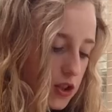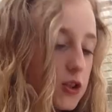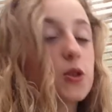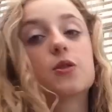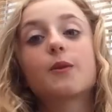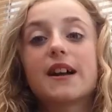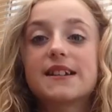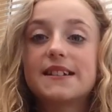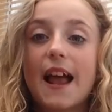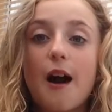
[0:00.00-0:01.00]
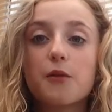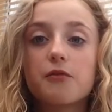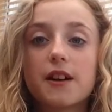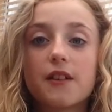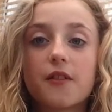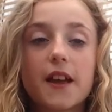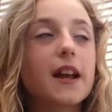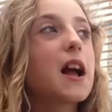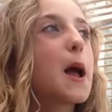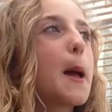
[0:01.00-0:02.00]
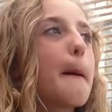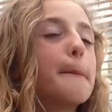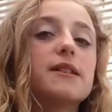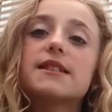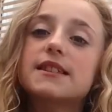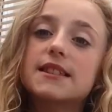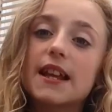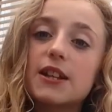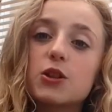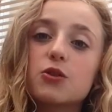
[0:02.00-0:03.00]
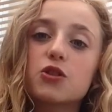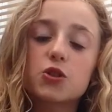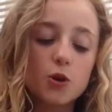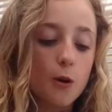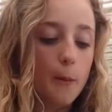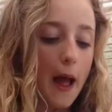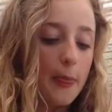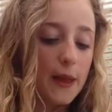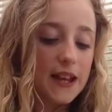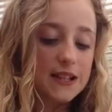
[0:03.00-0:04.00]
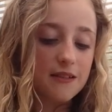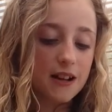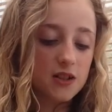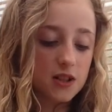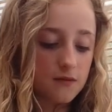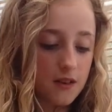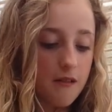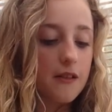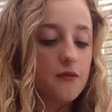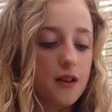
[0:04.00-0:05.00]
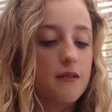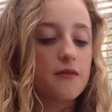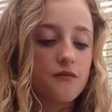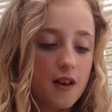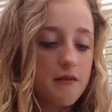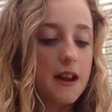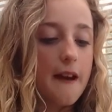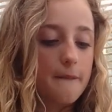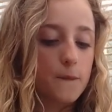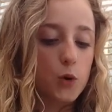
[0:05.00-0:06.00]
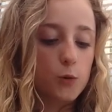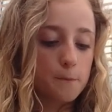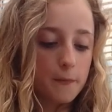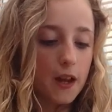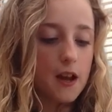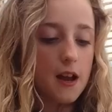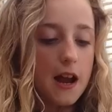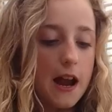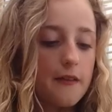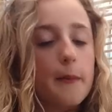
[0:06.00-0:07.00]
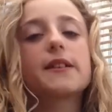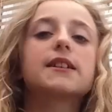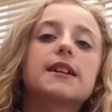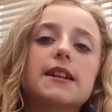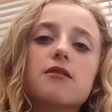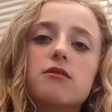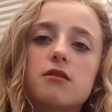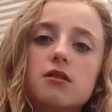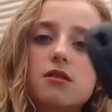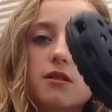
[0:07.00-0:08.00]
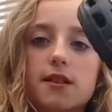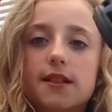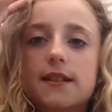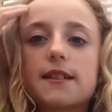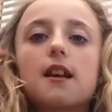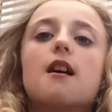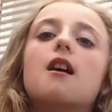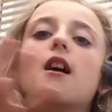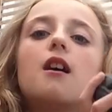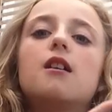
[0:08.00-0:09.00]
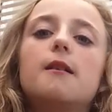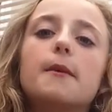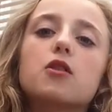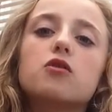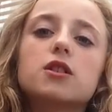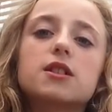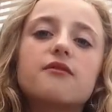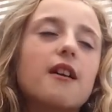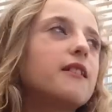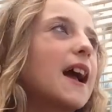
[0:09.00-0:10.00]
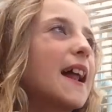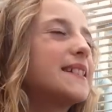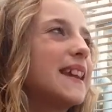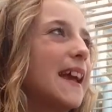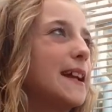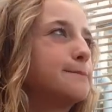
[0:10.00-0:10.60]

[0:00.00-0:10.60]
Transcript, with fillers: that you'd wear to town or anything, but they do the job and these are actually very, very, very helpful. And they're basically Crocs um, are very handy